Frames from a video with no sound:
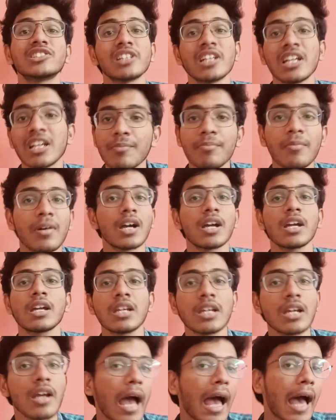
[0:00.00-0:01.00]
in my
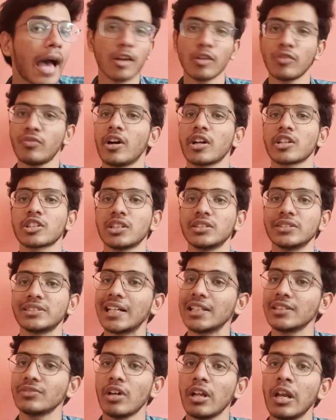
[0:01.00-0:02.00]
arrow functions
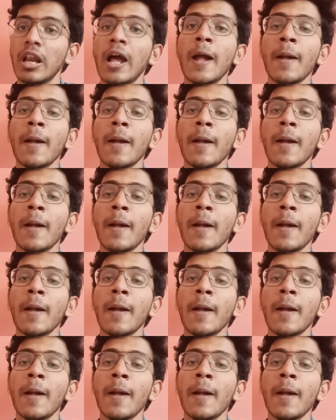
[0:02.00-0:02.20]
as well.